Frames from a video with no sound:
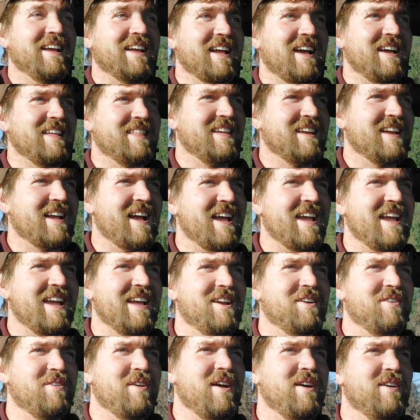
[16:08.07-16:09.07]
I think I hit
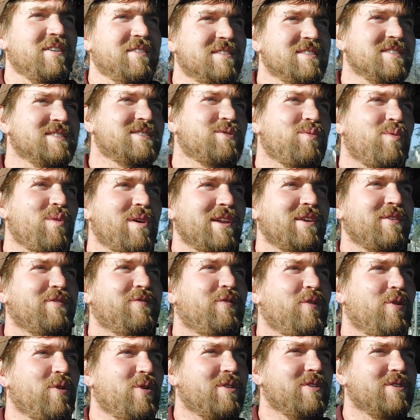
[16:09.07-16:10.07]
around
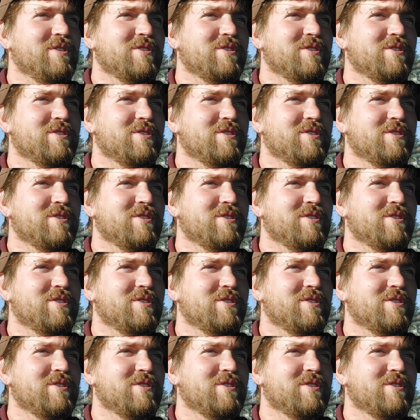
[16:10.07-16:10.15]
24 or